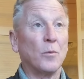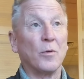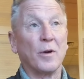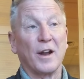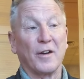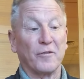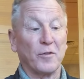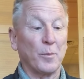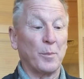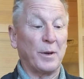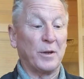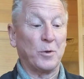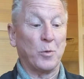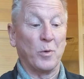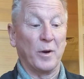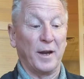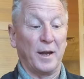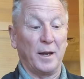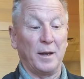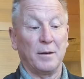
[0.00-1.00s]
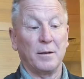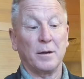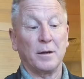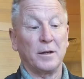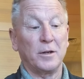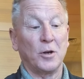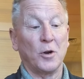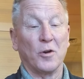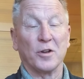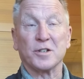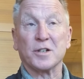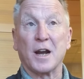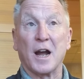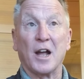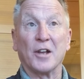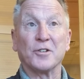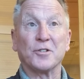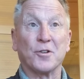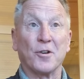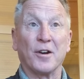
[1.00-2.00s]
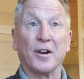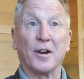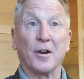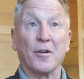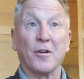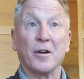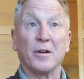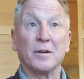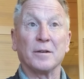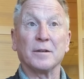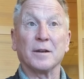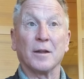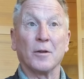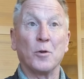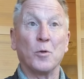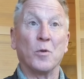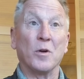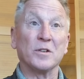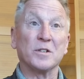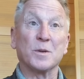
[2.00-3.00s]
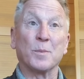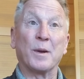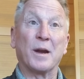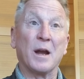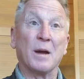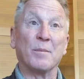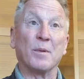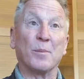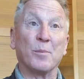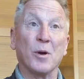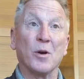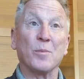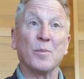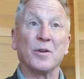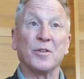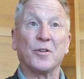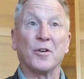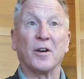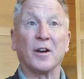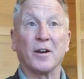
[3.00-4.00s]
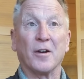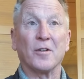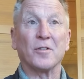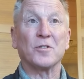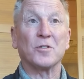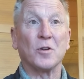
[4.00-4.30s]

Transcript: whatever between a Scotch drinker who wants to become a bourbon drinker.